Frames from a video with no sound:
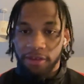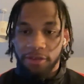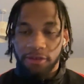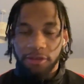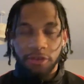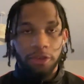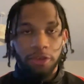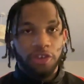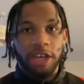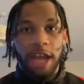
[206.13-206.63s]
It's
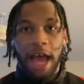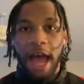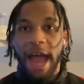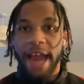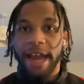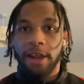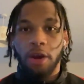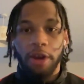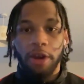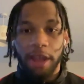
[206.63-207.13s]
such an
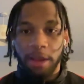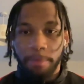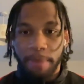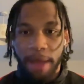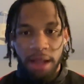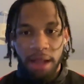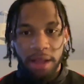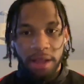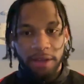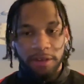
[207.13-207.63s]
iconic
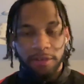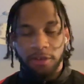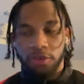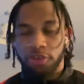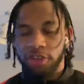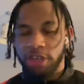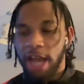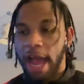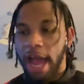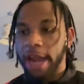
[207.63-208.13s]
belt, it's
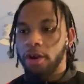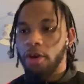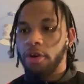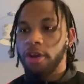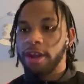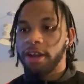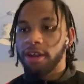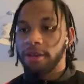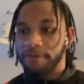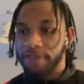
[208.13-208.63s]
such an
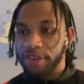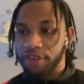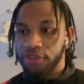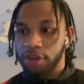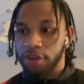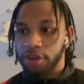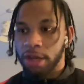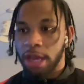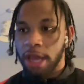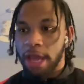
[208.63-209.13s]
iconic
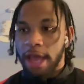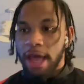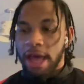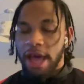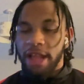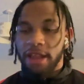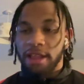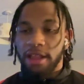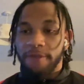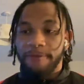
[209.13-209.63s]
division,
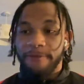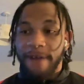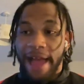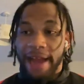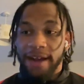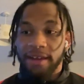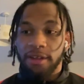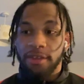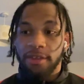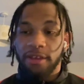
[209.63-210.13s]
and the
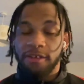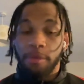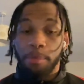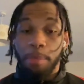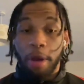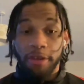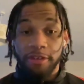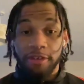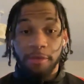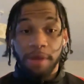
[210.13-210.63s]
fact that there's a
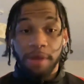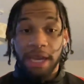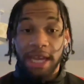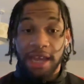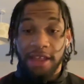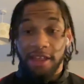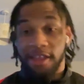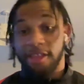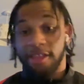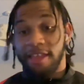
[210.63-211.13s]

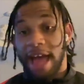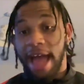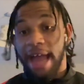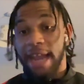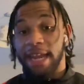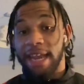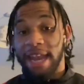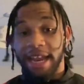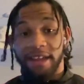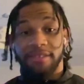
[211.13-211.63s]
possibility that
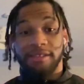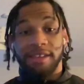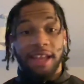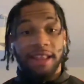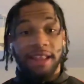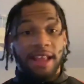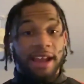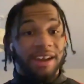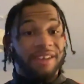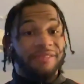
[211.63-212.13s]
that legacy
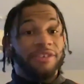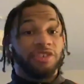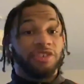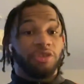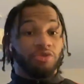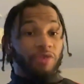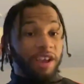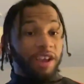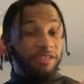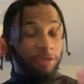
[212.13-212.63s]
and that
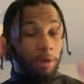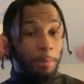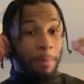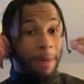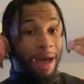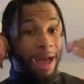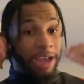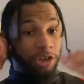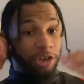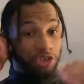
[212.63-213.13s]
division rests on
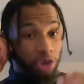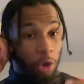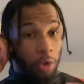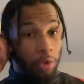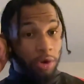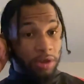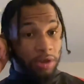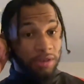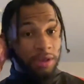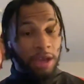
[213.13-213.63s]
my
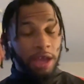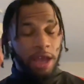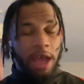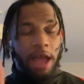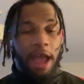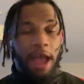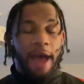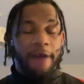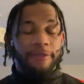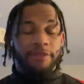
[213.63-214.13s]
shoulders
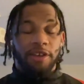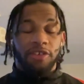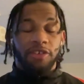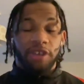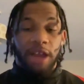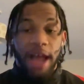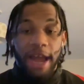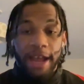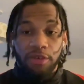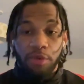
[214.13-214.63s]
after
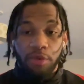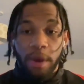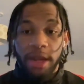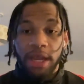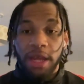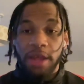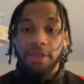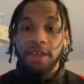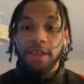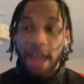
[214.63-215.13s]
July
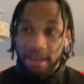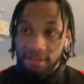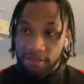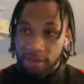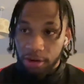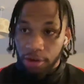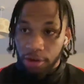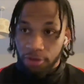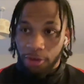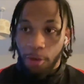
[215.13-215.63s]
20th,
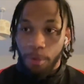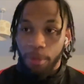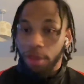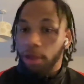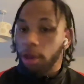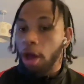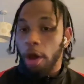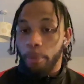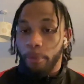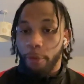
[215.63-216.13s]
yes, it does come with
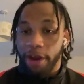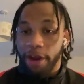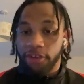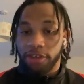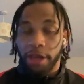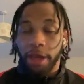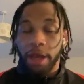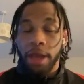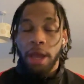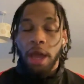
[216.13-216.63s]
a lot of
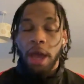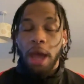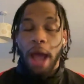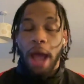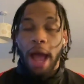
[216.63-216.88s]
pressure,